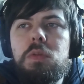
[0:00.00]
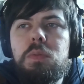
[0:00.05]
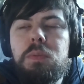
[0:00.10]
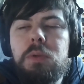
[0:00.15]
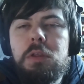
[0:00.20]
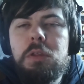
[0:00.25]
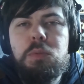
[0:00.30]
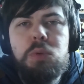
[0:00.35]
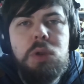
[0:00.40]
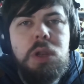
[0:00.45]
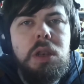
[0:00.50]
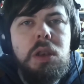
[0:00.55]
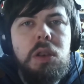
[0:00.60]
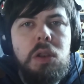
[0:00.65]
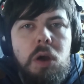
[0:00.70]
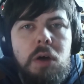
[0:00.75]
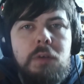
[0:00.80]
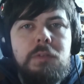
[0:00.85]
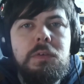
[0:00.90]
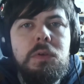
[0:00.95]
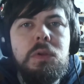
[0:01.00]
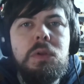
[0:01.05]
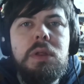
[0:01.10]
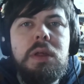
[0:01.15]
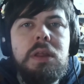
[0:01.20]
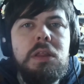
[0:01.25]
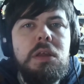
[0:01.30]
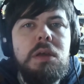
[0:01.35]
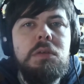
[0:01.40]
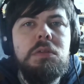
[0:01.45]
is pretty novel
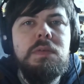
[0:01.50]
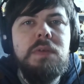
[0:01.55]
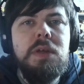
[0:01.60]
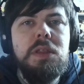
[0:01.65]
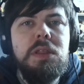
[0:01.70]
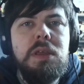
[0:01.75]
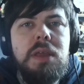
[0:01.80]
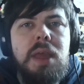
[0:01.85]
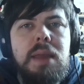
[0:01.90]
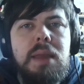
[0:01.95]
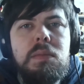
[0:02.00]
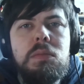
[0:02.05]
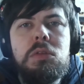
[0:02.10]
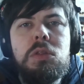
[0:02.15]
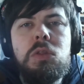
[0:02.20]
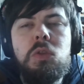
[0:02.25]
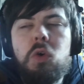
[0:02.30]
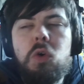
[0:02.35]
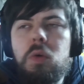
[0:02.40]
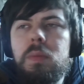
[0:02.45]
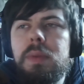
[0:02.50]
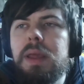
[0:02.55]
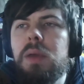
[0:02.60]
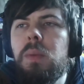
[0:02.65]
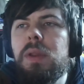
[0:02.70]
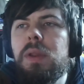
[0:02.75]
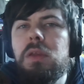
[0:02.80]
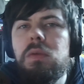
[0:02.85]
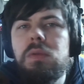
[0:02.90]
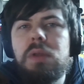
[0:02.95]
in terms of other games. Normally,
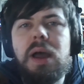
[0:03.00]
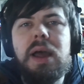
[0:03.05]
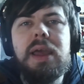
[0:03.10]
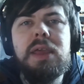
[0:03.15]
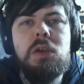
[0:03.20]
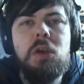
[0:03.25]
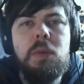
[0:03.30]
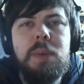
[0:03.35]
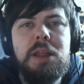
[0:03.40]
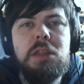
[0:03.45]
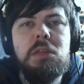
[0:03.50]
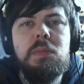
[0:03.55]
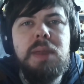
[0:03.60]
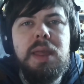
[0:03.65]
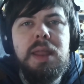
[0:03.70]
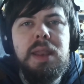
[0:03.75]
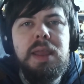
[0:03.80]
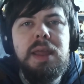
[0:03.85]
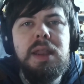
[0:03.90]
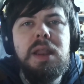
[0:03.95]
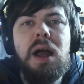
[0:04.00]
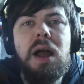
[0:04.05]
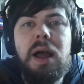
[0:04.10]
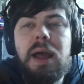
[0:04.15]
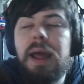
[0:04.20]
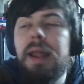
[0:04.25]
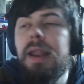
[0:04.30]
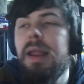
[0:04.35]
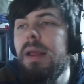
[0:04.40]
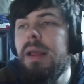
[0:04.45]
when you die, you go back to the beginning, and
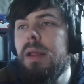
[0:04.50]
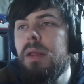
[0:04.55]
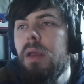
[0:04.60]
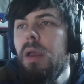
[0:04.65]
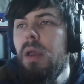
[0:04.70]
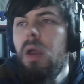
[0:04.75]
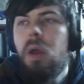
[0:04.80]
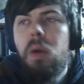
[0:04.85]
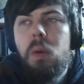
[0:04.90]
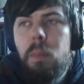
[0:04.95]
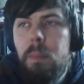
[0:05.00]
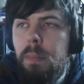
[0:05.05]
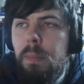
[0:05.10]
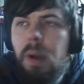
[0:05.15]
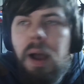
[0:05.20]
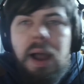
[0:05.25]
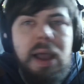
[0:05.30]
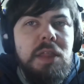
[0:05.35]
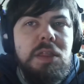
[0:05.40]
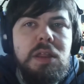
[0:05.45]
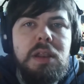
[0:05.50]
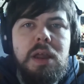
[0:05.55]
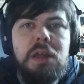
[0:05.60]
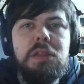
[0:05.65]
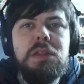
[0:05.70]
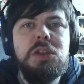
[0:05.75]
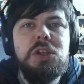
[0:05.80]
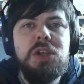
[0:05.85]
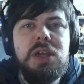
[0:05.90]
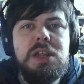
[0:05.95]
either
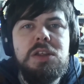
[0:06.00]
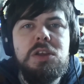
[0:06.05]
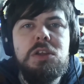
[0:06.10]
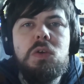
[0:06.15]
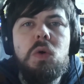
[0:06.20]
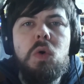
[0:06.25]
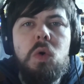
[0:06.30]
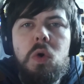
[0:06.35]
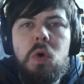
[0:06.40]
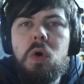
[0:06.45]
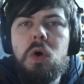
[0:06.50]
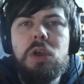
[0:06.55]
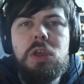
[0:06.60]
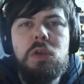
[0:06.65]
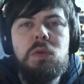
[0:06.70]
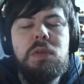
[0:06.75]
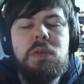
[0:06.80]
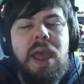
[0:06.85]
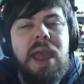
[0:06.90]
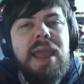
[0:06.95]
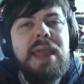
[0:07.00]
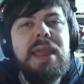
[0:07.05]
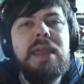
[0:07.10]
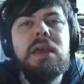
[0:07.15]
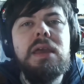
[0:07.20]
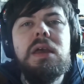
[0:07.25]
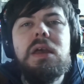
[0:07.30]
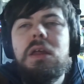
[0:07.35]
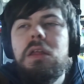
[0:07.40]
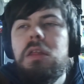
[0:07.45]
nothing changes, or you
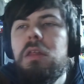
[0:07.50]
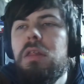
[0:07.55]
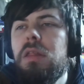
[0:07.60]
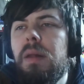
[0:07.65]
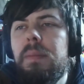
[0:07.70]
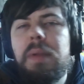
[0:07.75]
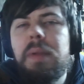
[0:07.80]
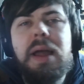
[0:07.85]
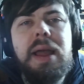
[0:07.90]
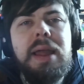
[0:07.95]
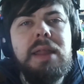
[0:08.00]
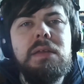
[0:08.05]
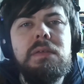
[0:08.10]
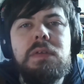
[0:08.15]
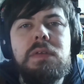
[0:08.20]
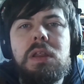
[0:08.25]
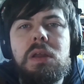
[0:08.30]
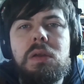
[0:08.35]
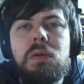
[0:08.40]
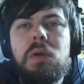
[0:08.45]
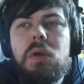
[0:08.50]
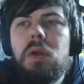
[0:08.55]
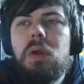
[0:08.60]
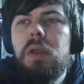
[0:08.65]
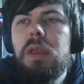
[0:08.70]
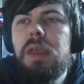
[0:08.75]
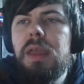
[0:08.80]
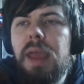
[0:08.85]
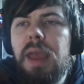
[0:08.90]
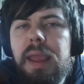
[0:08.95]
take some kind of
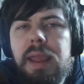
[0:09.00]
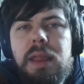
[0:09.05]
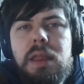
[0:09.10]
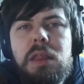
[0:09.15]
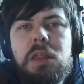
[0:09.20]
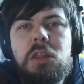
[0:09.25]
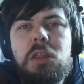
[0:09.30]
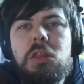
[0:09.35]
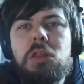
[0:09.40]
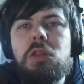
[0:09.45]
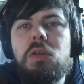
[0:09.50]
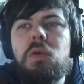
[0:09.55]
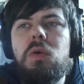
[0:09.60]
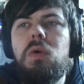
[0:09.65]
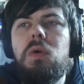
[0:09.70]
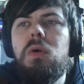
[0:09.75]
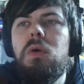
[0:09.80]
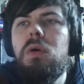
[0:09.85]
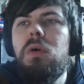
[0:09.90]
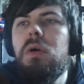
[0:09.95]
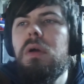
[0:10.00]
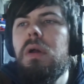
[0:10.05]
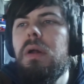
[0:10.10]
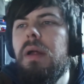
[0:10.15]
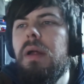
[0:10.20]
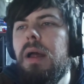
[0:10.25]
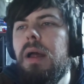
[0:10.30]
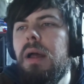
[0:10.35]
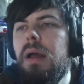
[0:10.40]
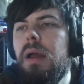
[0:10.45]
gains or
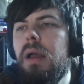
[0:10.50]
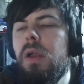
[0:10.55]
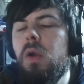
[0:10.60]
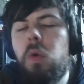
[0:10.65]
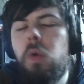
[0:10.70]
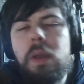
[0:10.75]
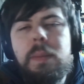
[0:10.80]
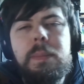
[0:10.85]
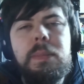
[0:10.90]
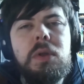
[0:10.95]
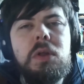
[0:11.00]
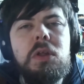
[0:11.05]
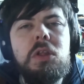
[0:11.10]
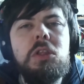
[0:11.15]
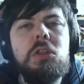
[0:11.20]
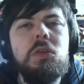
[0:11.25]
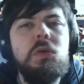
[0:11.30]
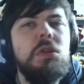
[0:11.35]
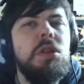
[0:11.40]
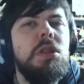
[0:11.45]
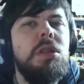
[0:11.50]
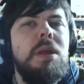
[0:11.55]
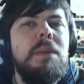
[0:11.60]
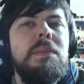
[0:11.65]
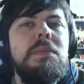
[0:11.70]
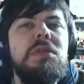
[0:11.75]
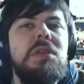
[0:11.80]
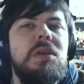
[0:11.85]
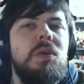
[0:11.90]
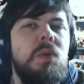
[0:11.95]
equipment or
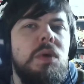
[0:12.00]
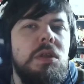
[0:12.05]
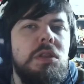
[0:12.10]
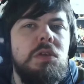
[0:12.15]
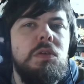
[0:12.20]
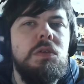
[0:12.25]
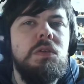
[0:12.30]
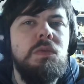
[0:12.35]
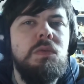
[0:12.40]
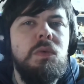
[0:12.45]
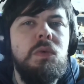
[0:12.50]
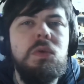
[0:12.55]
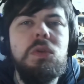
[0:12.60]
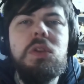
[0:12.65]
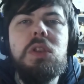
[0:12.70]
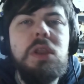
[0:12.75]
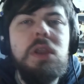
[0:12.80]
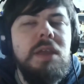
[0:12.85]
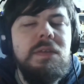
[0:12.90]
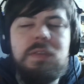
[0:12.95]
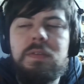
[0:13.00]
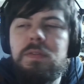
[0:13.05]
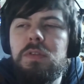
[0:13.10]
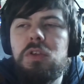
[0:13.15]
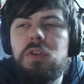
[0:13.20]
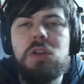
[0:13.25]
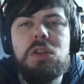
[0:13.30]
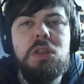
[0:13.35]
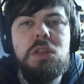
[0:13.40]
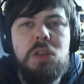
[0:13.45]
something with you or even if
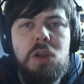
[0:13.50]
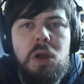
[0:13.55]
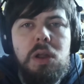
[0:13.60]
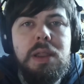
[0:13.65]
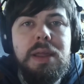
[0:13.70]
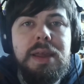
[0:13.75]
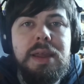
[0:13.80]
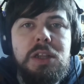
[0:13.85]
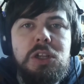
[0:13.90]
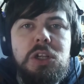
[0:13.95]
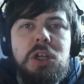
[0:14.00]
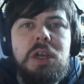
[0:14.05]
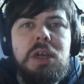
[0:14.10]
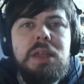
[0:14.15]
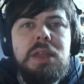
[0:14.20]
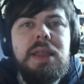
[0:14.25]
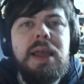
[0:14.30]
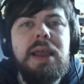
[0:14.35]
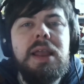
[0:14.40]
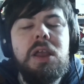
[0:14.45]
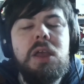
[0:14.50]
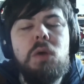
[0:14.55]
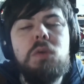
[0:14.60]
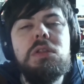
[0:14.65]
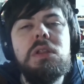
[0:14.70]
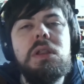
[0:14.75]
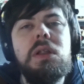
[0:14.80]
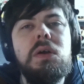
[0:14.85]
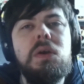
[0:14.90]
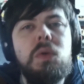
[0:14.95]
it's just knowledge that
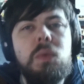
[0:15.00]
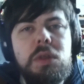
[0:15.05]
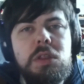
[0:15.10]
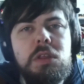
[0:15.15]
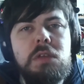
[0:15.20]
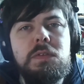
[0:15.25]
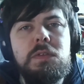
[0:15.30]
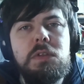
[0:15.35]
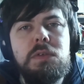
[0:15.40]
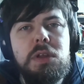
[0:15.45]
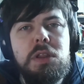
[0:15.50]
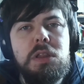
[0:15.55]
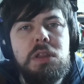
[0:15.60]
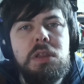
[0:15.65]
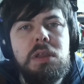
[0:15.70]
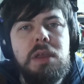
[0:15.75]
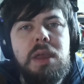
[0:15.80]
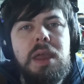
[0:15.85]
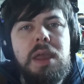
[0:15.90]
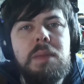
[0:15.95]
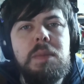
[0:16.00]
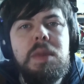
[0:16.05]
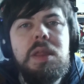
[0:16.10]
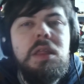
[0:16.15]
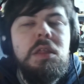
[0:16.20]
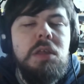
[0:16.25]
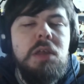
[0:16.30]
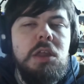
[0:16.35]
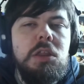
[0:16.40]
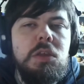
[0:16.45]
goes along with you for the rest of the game. In
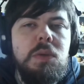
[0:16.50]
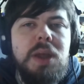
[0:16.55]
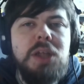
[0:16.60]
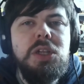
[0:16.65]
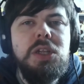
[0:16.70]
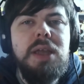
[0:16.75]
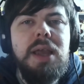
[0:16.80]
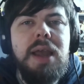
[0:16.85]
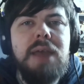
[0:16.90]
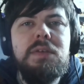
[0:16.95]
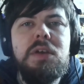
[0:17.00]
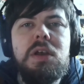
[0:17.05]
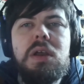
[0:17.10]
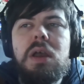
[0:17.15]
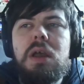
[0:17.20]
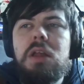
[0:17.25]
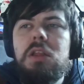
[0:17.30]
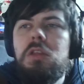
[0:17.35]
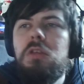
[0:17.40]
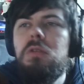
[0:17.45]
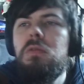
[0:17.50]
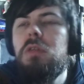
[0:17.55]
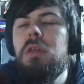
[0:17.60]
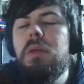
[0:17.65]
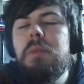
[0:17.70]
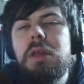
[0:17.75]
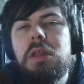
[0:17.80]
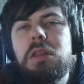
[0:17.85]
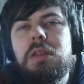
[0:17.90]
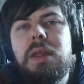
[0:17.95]
this case, you actually have, to
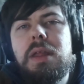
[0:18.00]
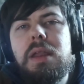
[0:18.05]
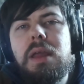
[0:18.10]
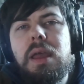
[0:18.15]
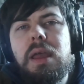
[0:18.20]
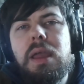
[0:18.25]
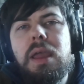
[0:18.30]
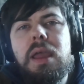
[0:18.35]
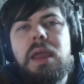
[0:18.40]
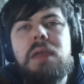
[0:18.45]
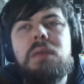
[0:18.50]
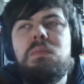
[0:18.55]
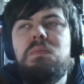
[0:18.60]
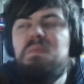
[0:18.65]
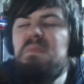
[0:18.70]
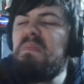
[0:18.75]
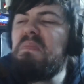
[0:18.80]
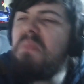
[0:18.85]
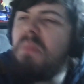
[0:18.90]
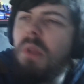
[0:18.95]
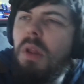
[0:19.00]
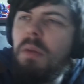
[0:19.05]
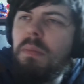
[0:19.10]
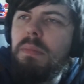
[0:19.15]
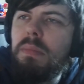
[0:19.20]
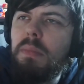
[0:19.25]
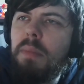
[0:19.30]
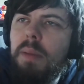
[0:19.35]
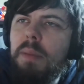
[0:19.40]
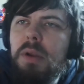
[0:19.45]
some extent,
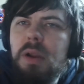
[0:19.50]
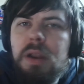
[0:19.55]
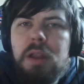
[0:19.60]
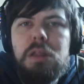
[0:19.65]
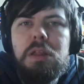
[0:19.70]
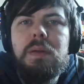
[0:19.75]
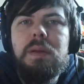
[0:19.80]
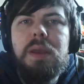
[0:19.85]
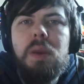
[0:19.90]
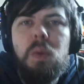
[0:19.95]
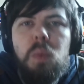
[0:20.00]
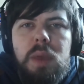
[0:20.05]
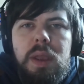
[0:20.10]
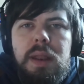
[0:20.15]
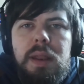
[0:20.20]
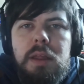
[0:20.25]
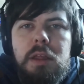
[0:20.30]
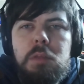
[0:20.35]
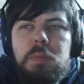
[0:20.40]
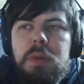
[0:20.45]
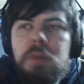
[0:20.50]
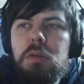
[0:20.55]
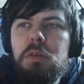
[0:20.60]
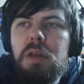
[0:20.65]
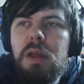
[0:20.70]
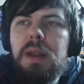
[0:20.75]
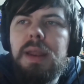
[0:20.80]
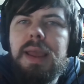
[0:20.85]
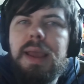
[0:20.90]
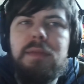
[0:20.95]
maybe not necessarily a weakness, but you
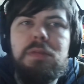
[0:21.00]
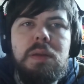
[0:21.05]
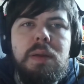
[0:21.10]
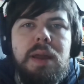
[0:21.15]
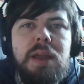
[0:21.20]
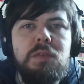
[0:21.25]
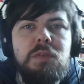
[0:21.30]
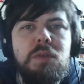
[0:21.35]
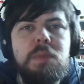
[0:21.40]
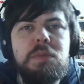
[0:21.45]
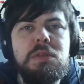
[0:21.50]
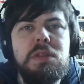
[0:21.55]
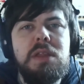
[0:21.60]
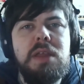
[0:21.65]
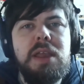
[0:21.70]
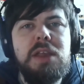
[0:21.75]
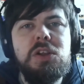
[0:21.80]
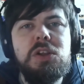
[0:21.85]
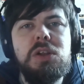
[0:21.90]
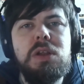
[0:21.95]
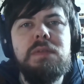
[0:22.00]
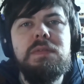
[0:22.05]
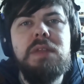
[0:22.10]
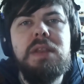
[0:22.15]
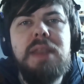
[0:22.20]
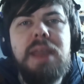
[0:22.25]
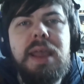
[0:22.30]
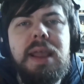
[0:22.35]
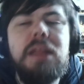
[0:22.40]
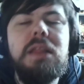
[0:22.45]
certainly have some kind of representation of the
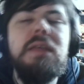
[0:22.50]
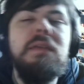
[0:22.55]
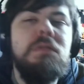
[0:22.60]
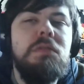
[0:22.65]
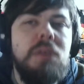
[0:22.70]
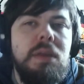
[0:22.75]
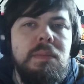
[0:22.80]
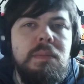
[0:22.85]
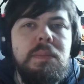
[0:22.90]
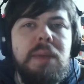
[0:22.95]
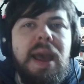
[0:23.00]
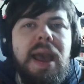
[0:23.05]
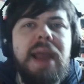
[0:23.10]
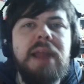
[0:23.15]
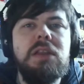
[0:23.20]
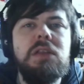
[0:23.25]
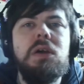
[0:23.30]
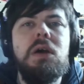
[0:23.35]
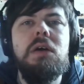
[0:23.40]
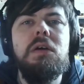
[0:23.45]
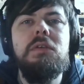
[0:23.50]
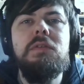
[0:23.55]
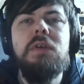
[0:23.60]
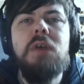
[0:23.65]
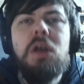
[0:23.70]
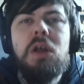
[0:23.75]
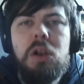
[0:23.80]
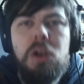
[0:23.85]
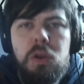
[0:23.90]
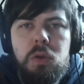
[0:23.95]
negative impact of
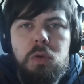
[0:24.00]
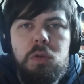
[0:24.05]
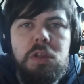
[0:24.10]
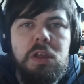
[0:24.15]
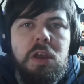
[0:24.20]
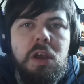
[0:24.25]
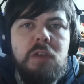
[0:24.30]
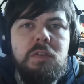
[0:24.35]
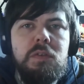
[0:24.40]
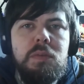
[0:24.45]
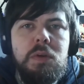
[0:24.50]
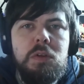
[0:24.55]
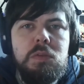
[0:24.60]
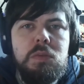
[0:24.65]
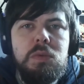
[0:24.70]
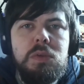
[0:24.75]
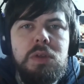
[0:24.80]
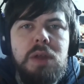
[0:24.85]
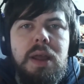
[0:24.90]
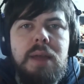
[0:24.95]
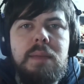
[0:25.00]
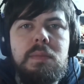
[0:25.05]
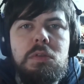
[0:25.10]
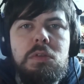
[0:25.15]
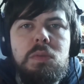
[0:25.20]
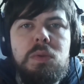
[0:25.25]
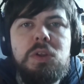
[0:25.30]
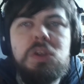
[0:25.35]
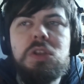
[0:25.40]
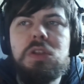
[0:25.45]
losing over multiple
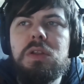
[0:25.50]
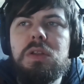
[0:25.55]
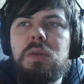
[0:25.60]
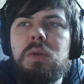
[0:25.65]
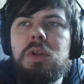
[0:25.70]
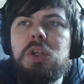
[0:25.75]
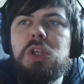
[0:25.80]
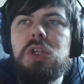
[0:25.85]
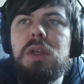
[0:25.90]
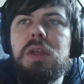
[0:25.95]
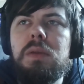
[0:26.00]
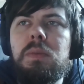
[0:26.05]
times, which